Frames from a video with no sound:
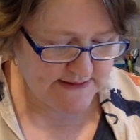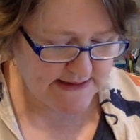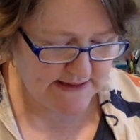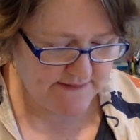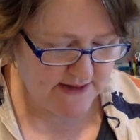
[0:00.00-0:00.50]
to
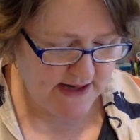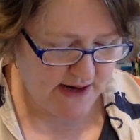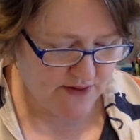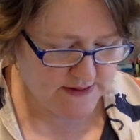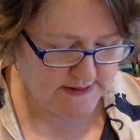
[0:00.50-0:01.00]
seven
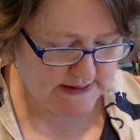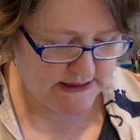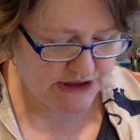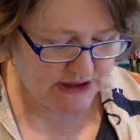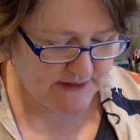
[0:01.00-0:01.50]
hours
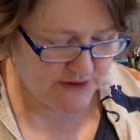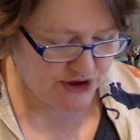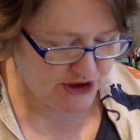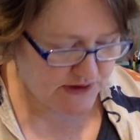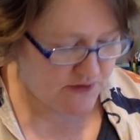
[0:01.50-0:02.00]
each, and there's
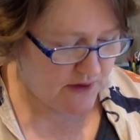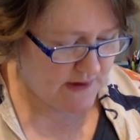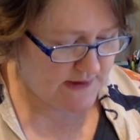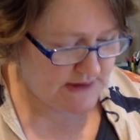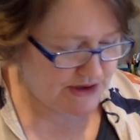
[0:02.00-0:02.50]
just
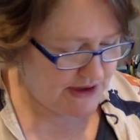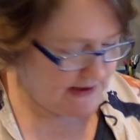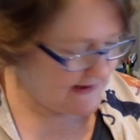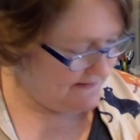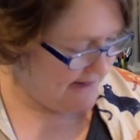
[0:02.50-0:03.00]
cross stitch
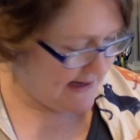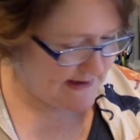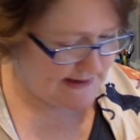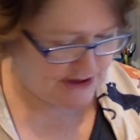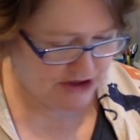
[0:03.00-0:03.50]
and some back
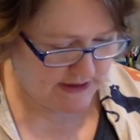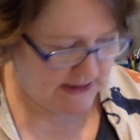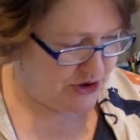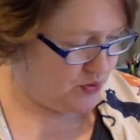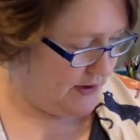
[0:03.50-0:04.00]
stitch in
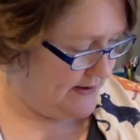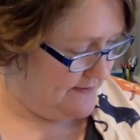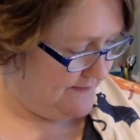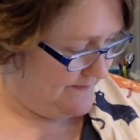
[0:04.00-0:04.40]
each one.